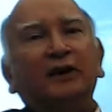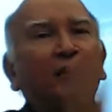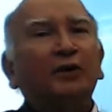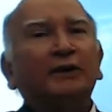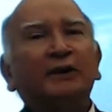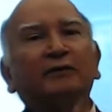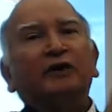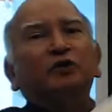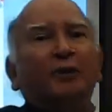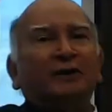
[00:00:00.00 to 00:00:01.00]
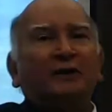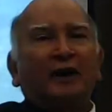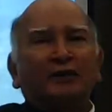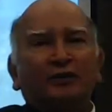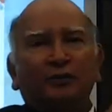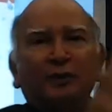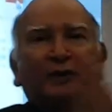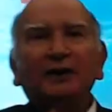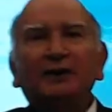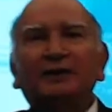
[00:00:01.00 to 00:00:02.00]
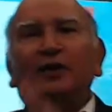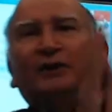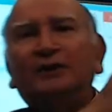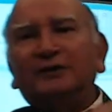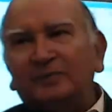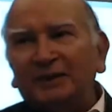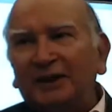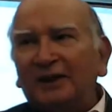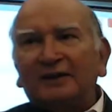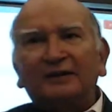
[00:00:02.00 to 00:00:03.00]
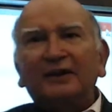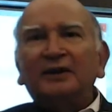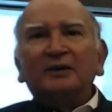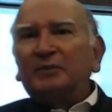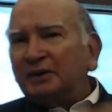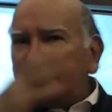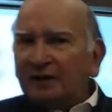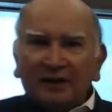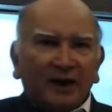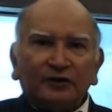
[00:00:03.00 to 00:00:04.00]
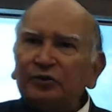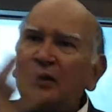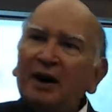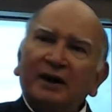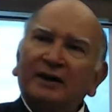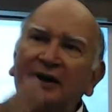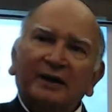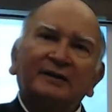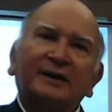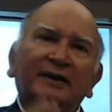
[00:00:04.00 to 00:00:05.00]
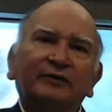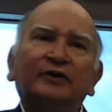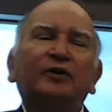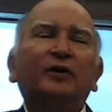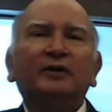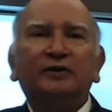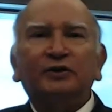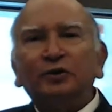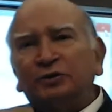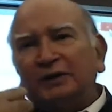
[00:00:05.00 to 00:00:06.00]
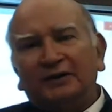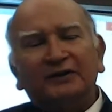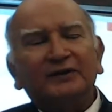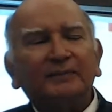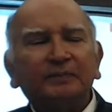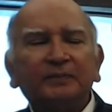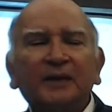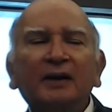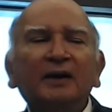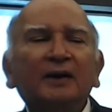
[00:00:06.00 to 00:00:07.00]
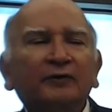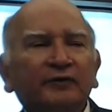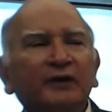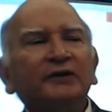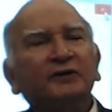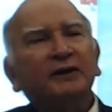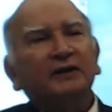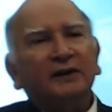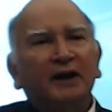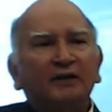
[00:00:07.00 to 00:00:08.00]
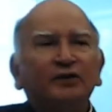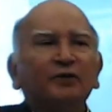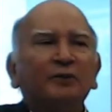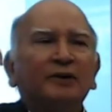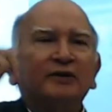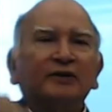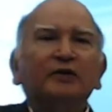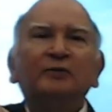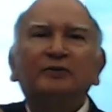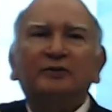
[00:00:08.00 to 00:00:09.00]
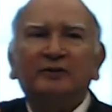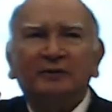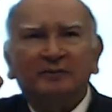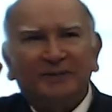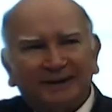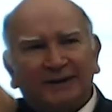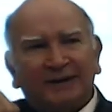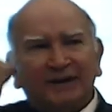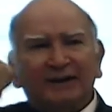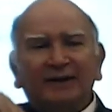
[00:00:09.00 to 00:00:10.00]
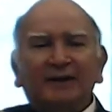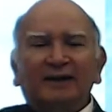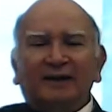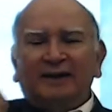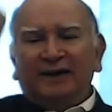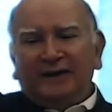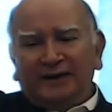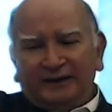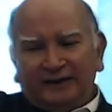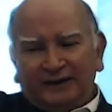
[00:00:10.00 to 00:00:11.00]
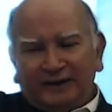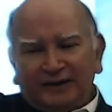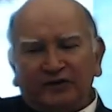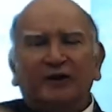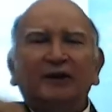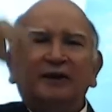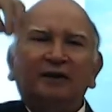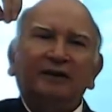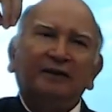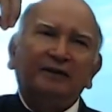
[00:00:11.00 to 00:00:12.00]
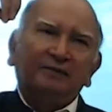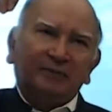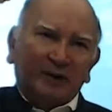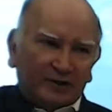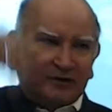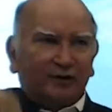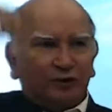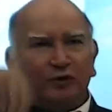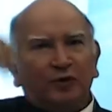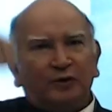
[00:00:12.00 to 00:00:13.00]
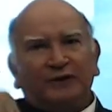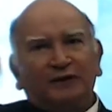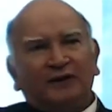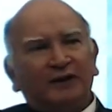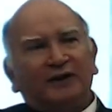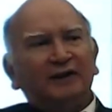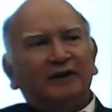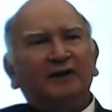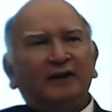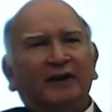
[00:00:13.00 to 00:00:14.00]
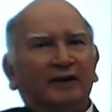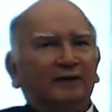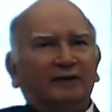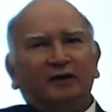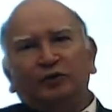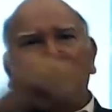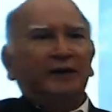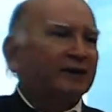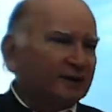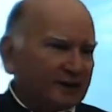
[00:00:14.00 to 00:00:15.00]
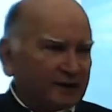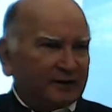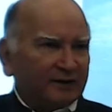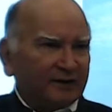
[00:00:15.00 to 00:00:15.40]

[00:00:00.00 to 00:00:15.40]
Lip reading: call it a virtual classroom. They call it something else. But classroom idea itself is wrong. Two things. First, the classroom assumes basically a central person who knows everything and others who are ignorant.